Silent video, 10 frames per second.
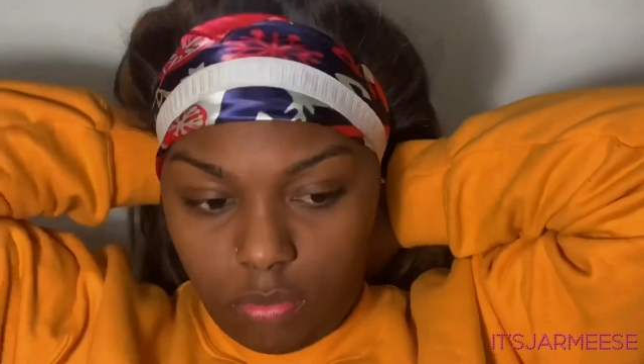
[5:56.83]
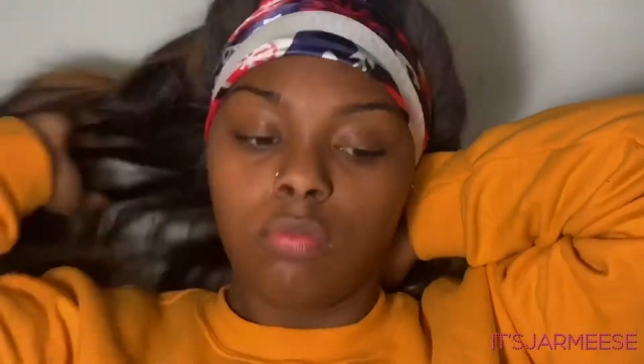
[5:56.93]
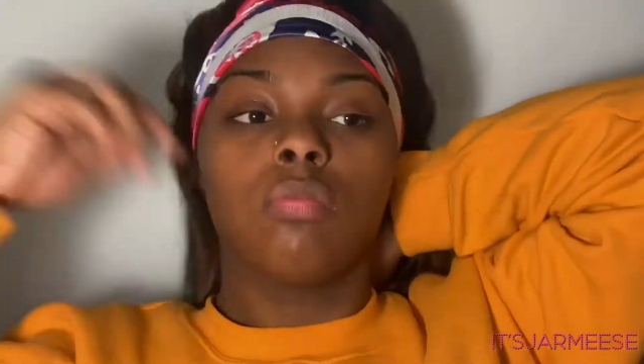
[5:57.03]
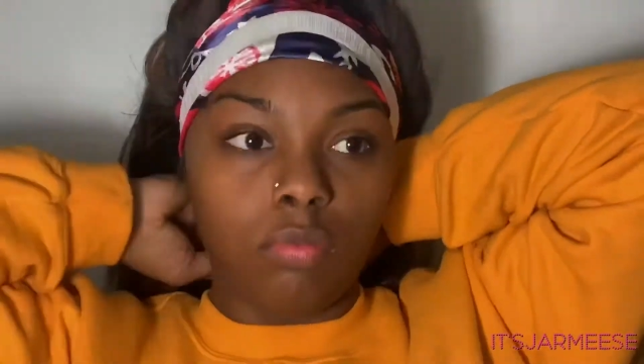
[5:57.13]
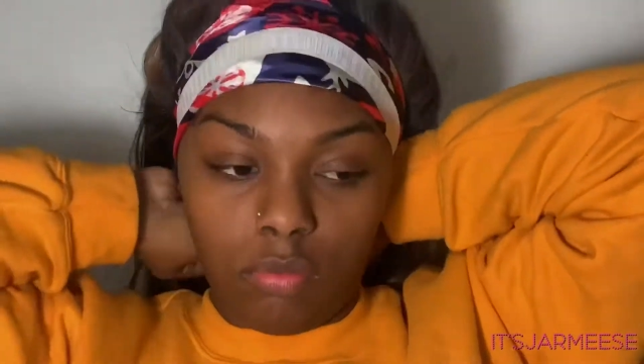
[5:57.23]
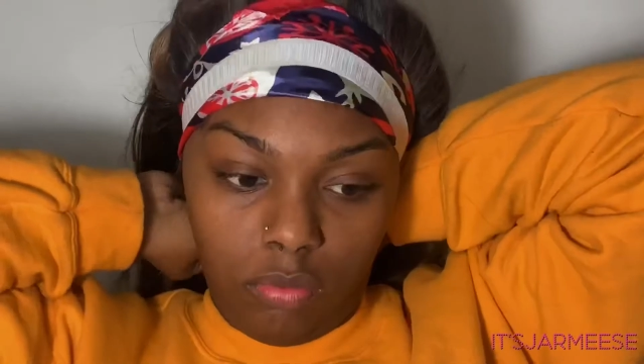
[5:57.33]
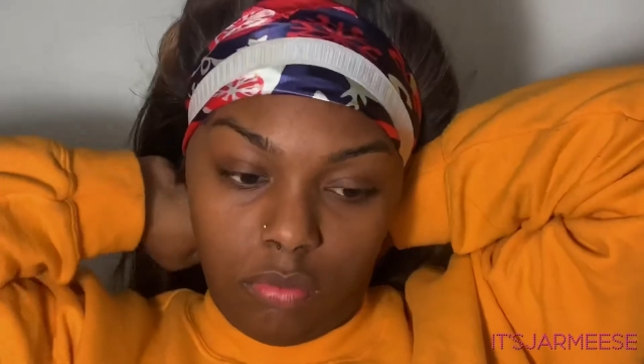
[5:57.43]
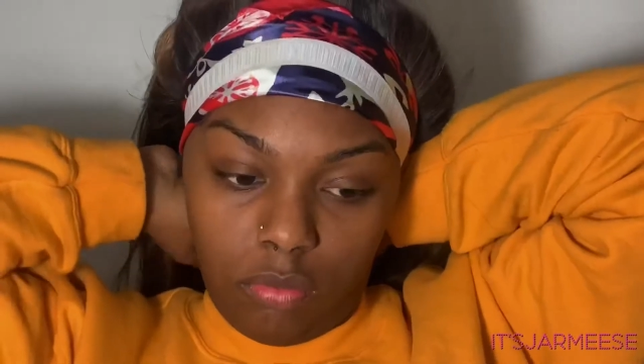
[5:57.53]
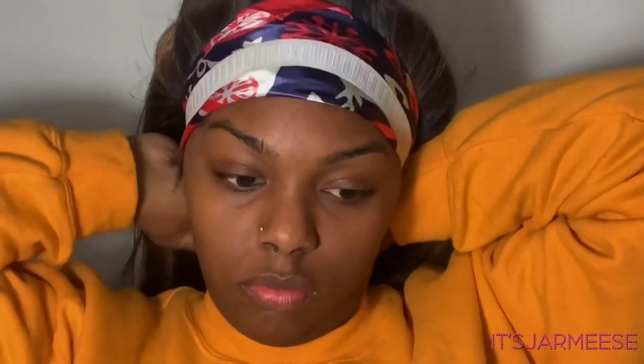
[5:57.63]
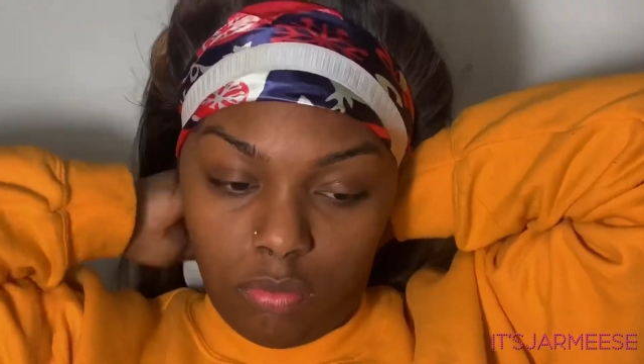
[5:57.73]
literally
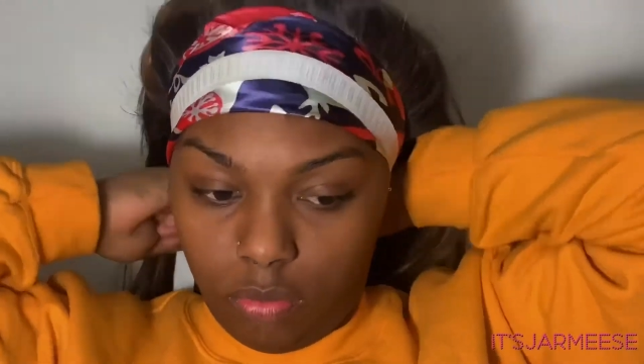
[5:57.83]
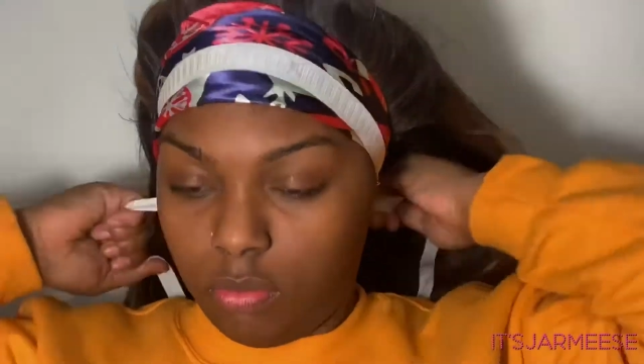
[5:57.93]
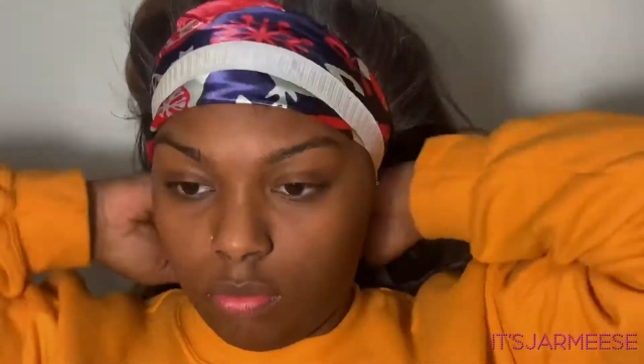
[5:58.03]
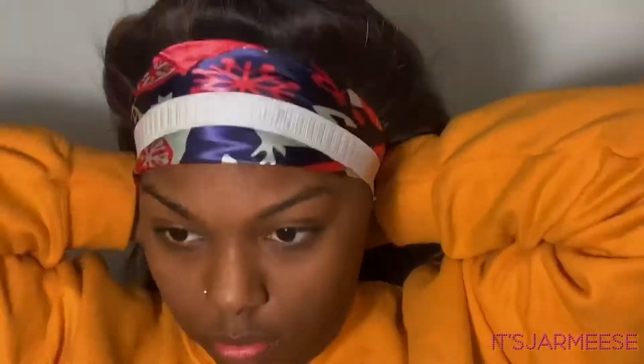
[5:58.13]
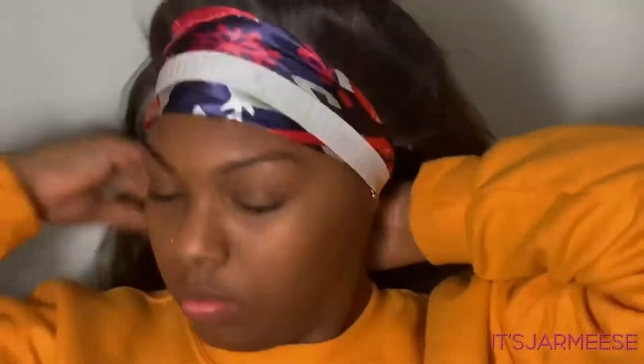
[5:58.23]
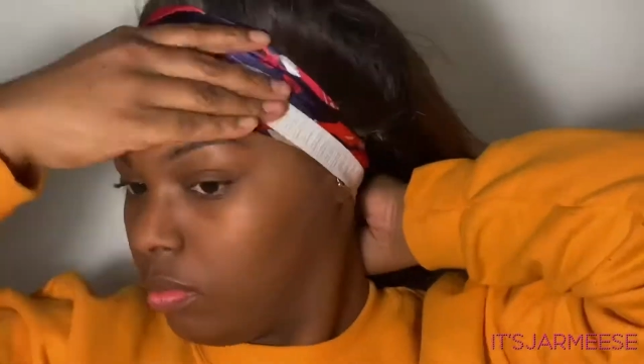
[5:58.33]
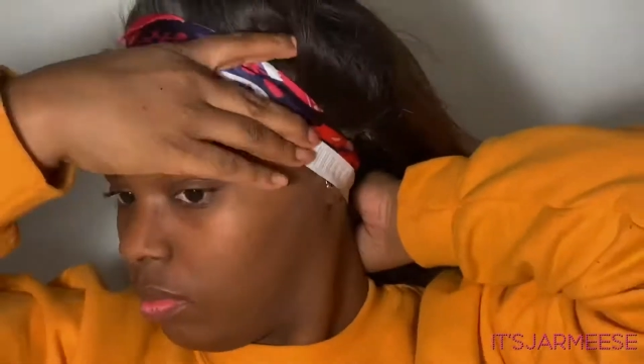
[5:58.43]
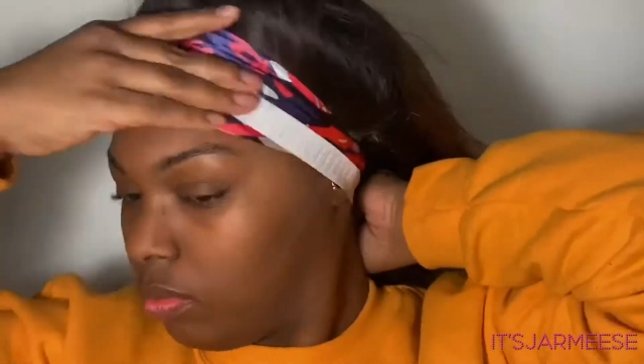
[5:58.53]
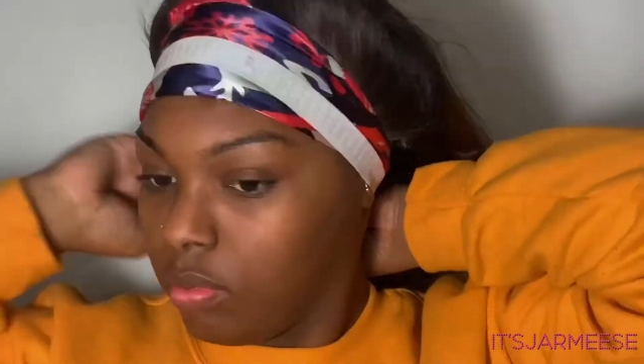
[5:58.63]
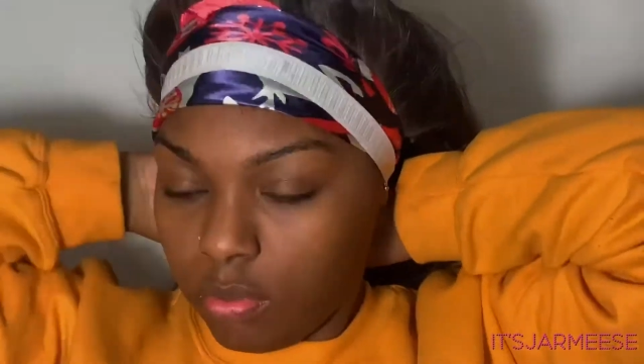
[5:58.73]
presses in
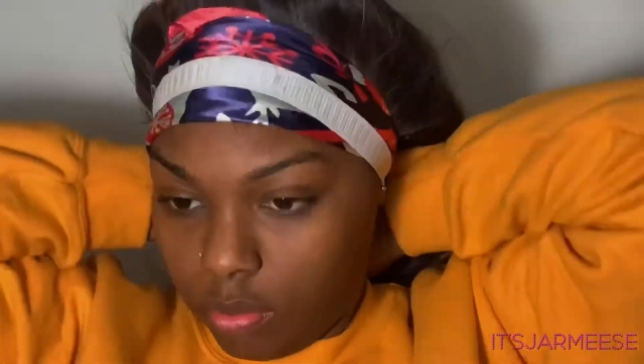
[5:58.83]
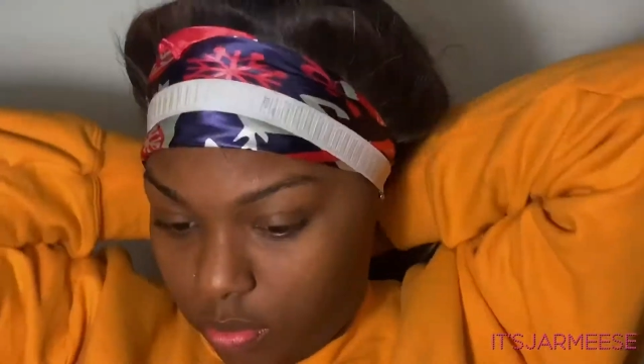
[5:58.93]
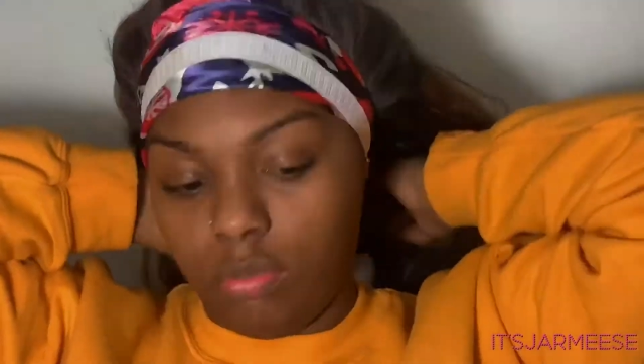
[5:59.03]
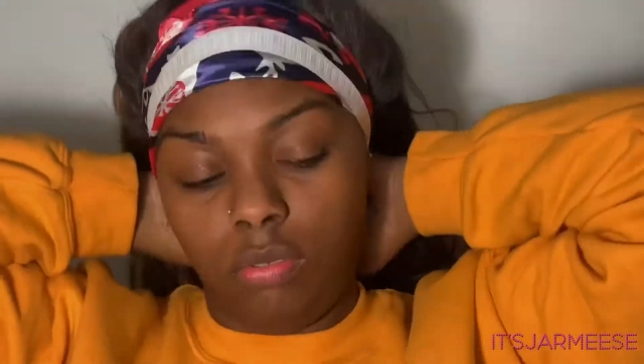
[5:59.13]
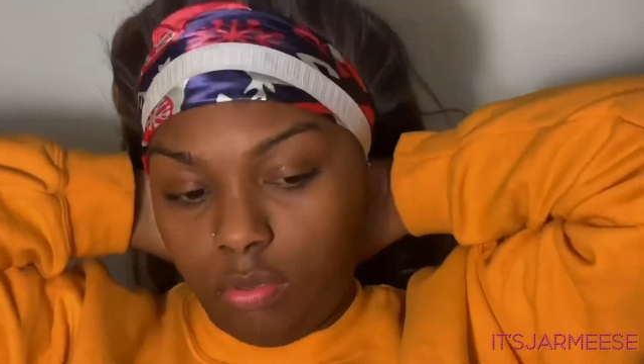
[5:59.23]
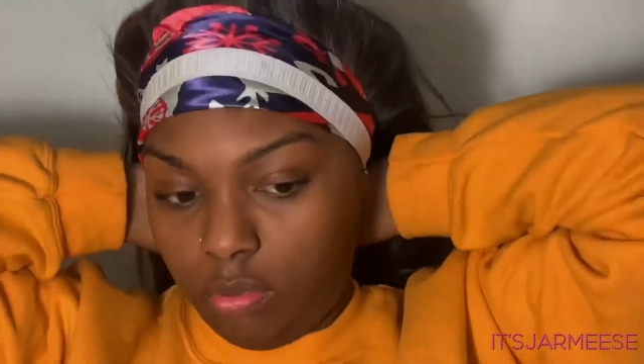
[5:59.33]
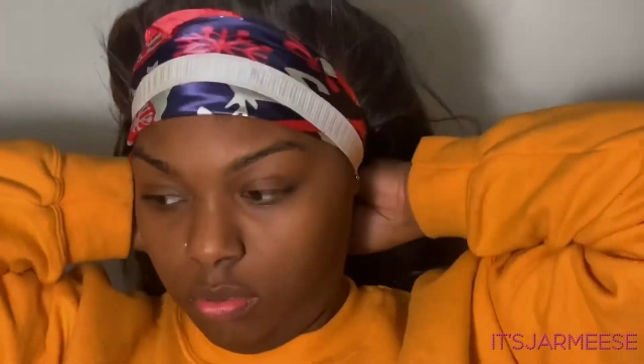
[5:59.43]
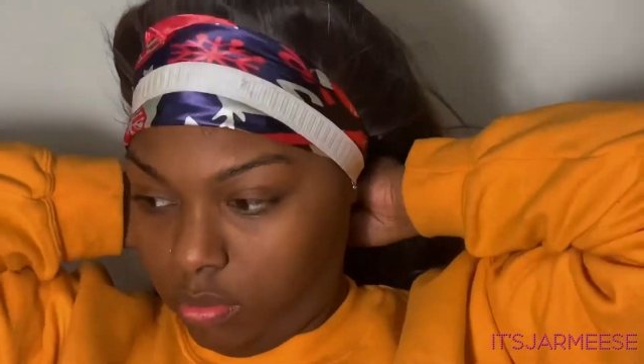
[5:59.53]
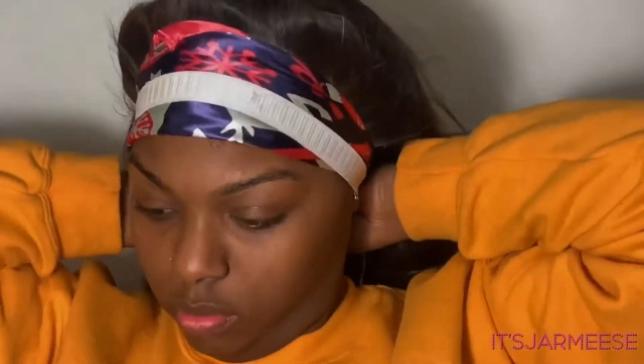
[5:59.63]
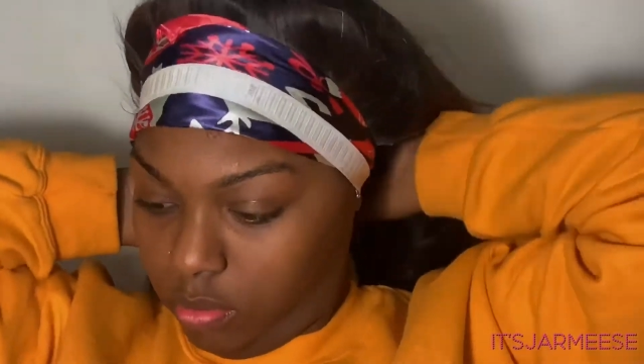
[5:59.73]
everything and
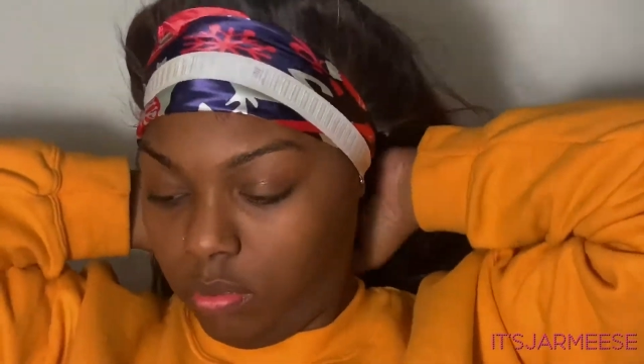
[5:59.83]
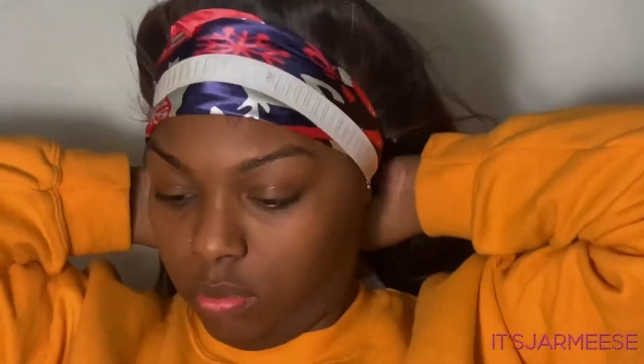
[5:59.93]
holds it